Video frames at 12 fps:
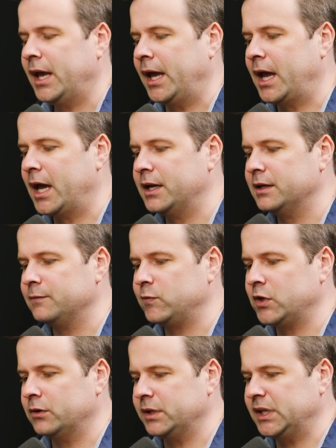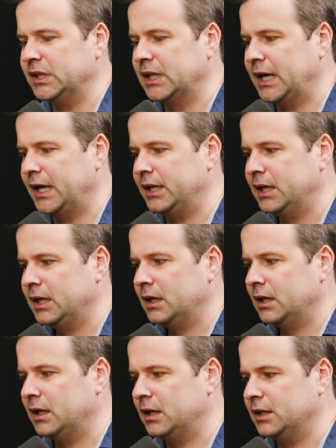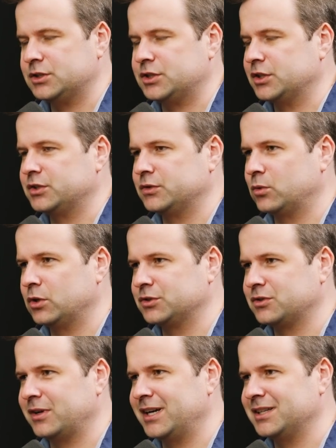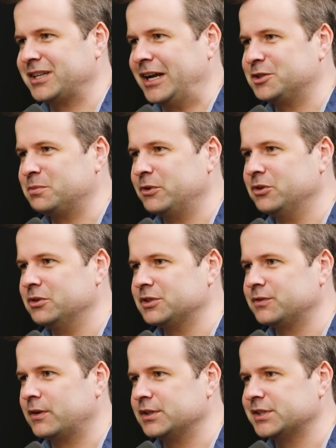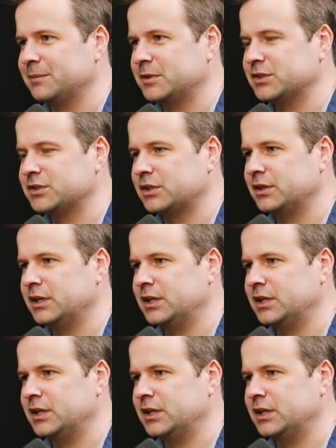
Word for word: And you know, Elon uh, is just the world's greatest entrepreneur, as far mm-hmm. as I'm concerned.